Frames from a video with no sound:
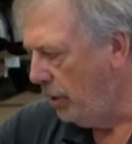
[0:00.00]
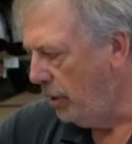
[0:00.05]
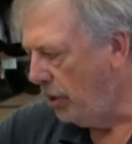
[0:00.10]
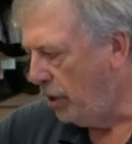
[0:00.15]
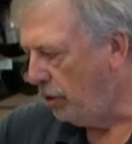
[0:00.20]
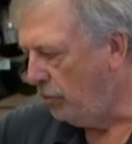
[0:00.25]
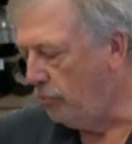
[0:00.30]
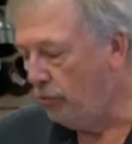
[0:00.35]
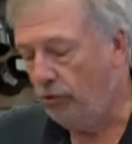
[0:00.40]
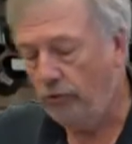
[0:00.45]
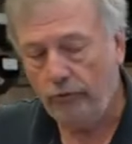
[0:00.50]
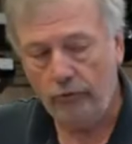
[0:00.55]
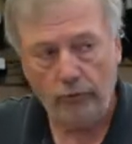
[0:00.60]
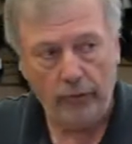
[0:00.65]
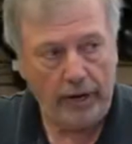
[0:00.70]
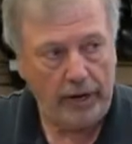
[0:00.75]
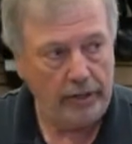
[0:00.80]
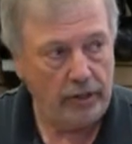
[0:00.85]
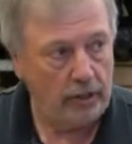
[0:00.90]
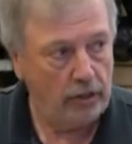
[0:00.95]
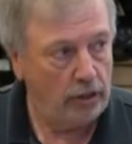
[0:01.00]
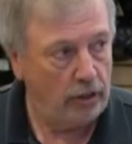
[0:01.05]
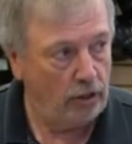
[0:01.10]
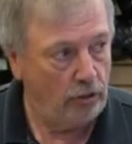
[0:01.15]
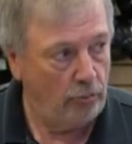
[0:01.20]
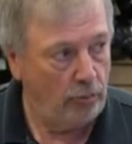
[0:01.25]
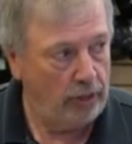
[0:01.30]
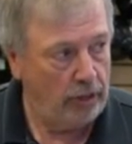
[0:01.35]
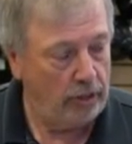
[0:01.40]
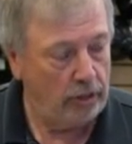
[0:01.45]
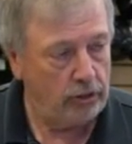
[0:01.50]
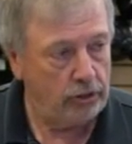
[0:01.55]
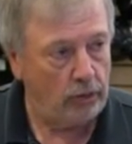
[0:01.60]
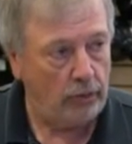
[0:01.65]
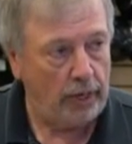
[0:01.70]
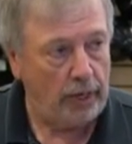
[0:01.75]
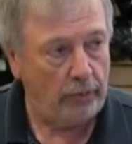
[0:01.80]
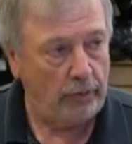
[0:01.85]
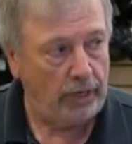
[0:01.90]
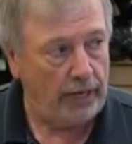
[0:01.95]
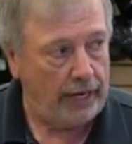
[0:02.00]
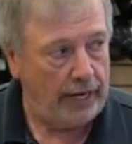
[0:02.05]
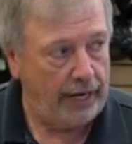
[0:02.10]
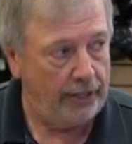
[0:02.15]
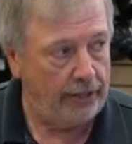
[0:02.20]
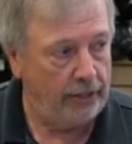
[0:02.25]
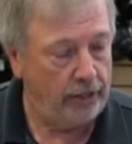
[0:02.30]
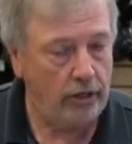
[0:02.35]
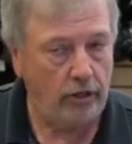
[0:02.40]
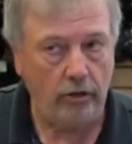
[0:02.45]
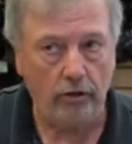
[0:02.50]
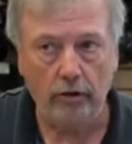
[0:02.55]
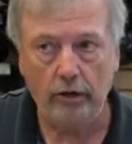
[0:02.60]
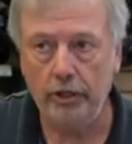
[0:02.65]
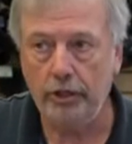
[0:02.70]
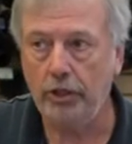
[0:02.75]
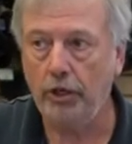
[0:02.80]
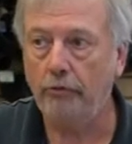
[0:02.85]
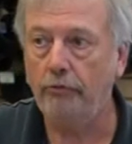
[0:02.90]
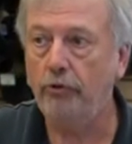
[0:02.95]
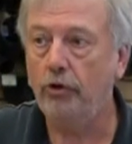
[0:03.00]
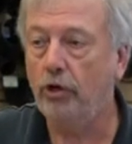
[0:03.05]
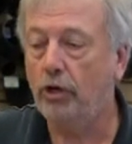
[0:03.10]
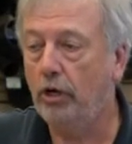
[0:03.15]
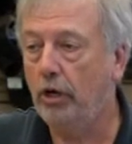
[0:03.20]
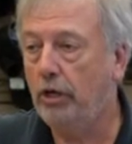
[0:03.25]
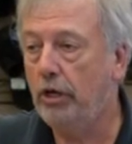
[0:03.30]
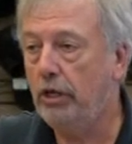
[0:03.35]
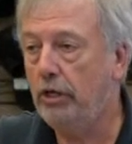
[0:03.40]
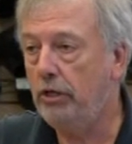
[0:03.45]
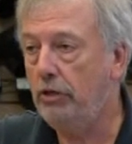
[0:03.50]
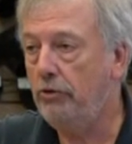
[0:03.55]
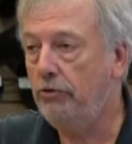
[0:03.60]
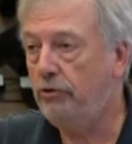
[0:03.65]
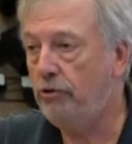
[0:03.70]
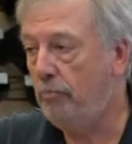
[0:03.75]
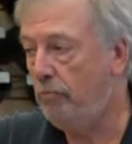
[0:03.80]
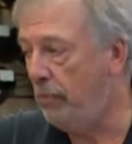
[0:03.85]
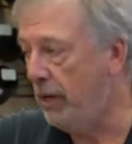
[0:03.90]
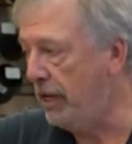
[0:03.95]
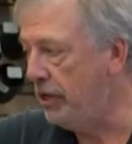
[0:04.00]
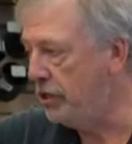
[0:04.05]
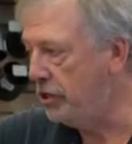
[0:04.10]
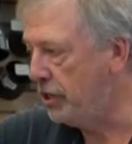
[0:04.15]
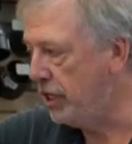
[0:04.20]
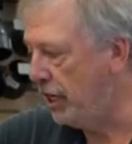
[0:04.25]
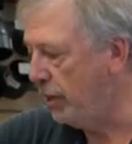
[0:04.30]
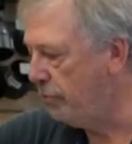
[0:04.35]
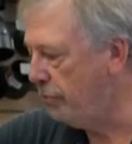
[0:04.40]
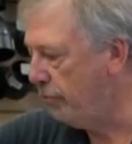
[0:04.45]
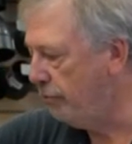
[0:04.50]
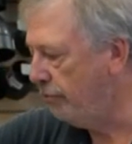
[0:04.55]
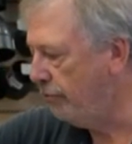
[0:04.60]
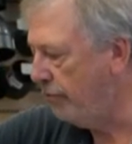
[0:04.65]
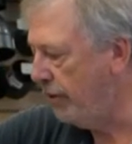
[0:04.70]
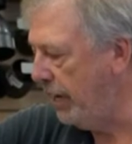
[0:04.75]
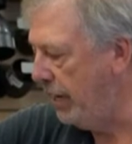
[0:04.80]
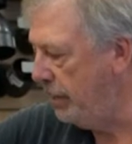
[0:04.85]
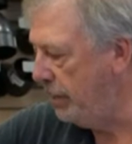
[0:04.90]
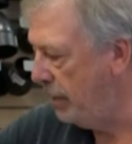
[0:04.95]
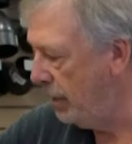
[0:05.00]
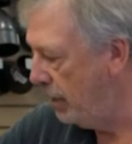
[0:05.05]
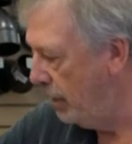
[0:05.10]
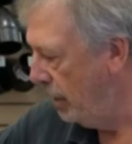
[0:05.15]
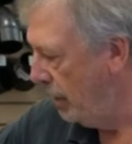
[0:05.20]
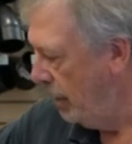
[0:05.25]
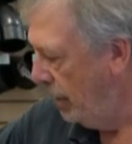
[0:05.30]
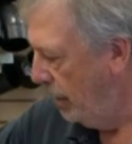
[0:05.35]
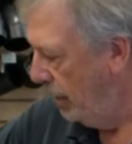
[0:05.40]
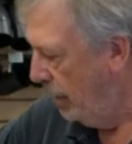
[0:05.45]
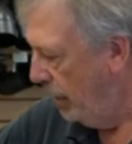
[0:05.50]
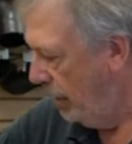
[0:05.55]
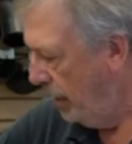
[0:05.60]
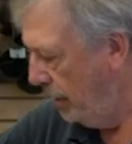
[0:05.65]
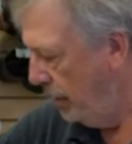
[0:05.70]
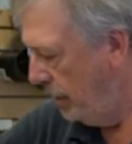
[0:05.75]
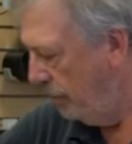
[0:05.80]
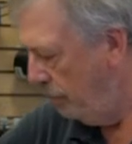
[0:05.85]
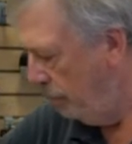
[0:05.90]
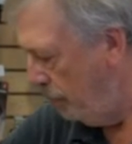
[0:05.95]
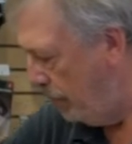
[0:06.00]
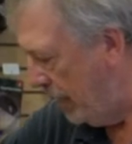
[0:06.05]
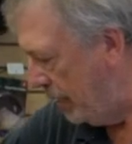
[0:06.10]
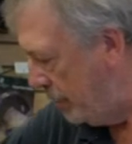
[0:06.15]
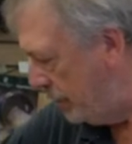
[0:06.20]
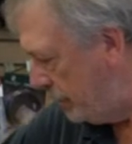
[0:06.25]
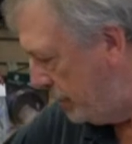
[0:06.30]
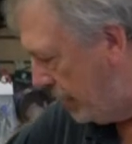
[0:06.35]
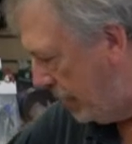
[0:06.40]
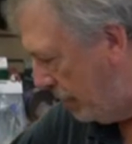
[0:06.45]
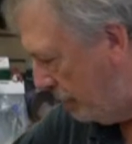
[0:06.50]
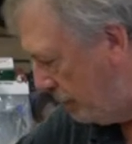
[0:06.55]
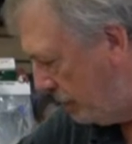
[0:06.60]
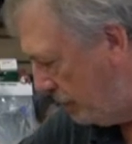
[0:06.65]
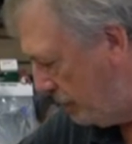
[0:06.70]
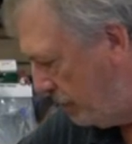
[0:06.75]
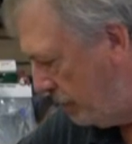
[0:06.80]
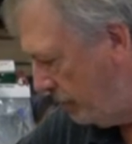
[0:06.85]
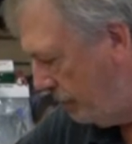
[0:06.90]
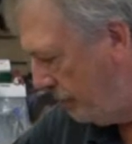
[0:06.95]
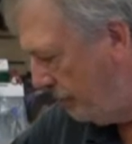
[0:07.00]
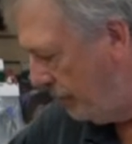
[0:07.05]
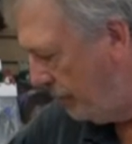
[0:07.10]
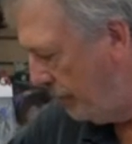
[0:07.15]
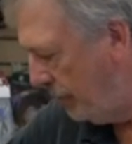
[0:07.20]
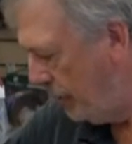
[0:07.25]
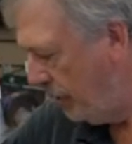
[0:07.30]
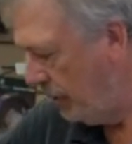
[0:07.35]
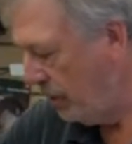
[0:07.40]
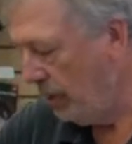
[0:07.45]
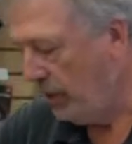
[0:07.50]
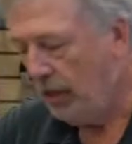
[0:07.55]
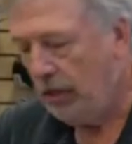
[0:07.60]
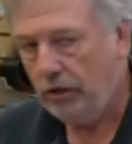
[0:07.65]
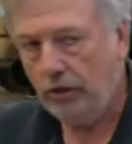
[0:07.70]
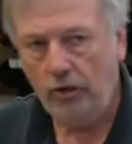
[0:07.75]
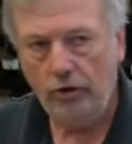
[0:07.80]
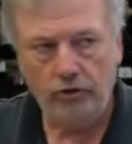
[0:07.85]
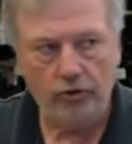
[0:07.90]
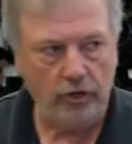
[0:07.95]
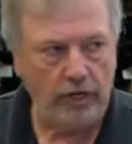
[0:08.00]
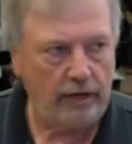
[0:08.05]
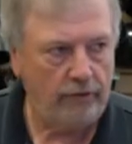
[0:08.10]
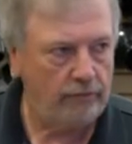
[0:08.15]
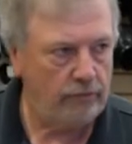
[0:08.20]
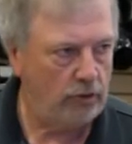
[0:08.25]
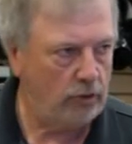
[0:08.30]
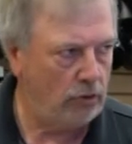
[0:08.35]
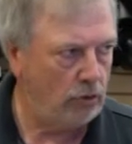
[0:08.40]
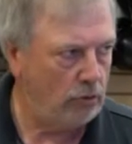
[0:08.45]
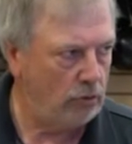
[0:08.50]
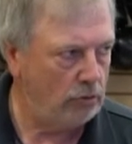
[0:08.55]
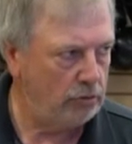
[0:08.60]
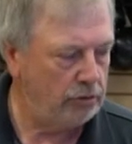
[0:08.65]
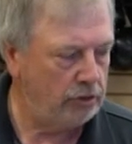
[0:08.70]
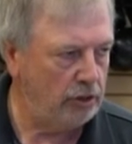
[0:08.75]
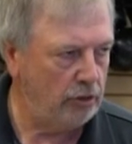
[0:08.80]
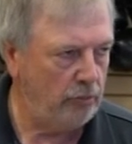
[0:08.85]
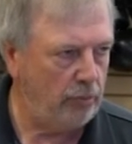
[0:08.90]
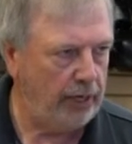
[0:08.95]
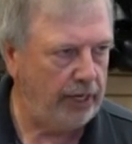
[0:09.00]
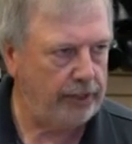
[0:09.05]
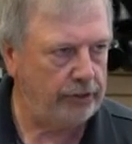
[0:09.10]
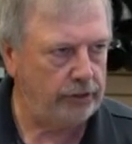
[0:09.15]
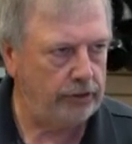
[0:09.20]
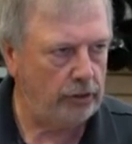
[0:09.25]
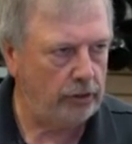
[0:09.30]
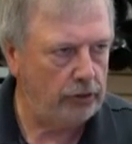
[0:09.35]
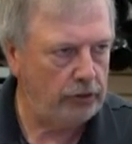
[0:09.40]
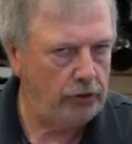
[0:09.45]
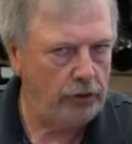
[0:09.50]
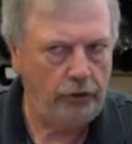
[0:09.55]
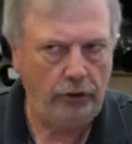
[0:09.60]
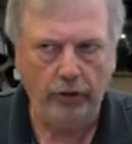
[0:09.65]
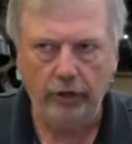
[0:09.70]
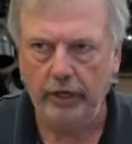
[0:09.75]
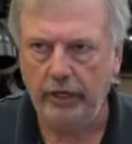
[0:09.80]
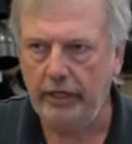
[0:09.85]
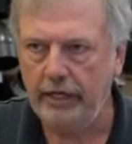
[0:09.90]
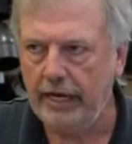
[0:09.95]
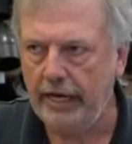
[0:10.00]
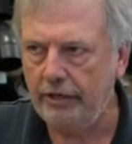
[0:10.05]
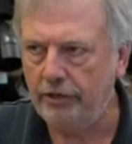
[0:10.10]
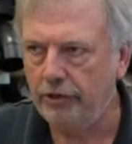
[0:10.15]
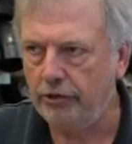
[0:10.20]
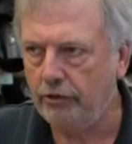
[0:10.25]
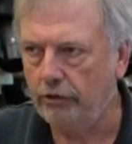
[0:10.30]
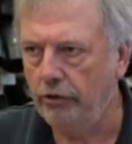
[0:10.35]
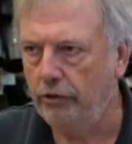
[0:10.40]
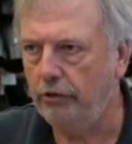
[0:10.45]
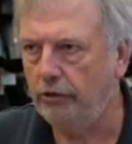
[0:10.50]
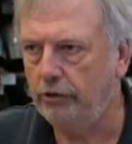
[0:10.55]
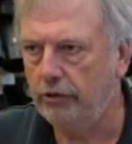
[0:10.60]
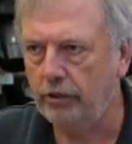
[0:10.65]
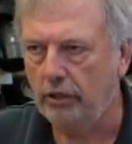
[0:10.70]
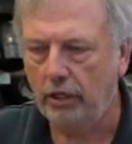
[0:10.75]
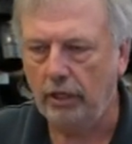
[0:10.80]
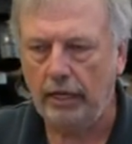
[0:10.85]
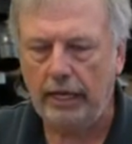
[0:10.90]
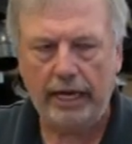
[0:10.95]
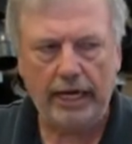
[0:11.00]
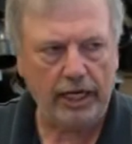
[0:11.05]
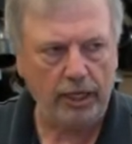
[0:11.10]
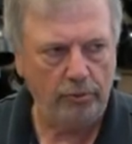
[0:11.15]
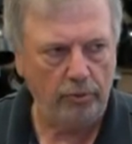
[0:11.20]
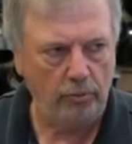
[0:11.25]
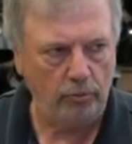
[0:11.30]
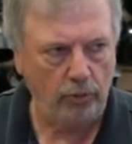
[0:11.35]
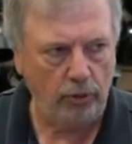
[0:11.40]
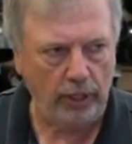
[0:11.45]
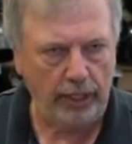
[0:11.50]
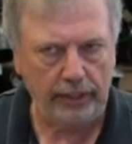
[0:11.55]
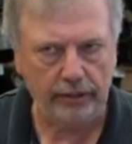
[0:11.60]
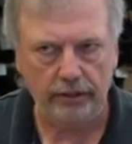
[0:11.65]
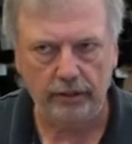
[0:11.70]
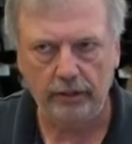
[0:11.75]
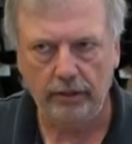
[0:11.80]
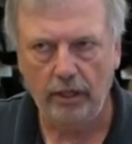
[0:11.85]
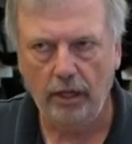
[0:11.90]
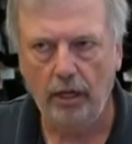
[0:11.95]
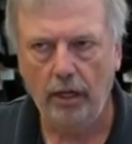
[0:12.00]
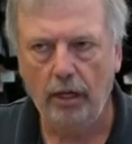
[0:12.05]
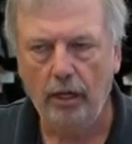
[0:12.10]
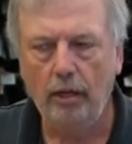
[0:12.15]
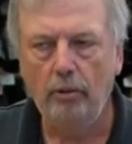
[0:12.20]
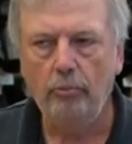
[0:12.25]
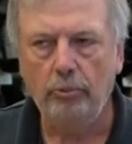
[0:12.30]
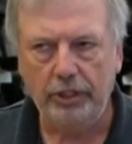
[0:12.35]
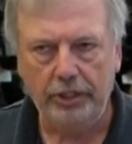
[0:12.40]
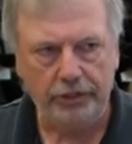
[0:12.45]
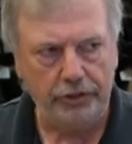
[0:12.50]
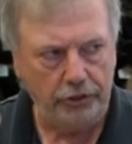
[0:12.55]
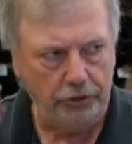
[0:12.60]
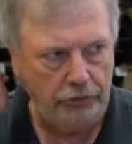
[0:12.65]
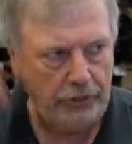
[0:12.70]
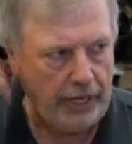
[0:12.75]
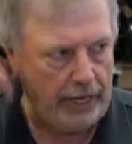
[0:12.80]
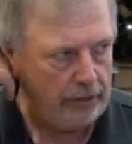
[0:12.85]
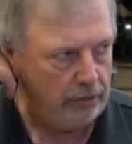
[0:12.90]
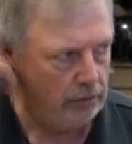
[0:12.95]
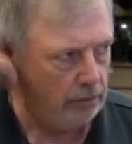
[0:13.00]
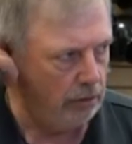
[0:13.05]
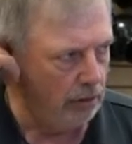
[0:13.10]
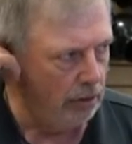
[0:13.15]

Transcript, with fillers: they'll move around a little bit. So I would highly encourage you, if you're going to use a bench top, you'll find that bench tops usually have little holes in the base so you can attach screws to lock them in place. Please do that,